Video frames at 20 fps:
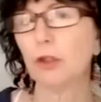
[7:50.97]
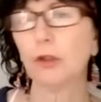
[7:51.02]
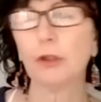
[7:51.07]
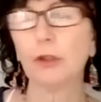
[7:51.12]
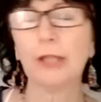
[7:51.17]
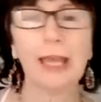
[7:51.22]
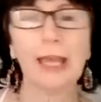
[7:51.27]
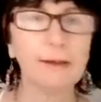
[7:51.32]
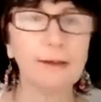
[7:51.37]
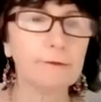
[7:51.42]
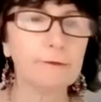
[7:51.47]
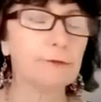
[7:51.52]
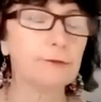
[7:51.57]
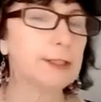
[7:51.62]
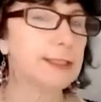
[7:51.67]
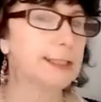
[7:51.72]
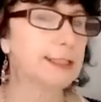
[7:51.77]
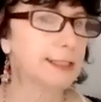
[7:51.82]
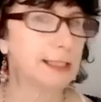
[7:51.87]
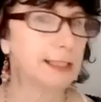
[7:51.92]
every
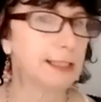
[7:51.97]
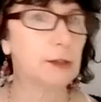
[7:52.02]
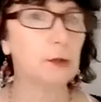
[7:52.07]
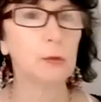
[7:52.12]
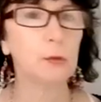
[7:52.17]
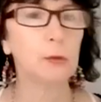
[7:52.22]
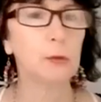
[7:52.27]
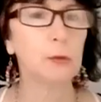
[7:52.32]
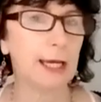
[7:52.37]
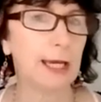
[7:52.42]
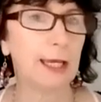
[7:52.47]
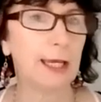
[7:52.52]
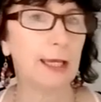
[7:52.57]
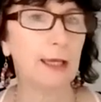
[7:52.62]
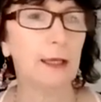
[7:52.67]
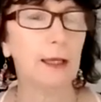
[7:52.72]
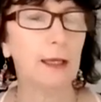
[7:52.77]
single day.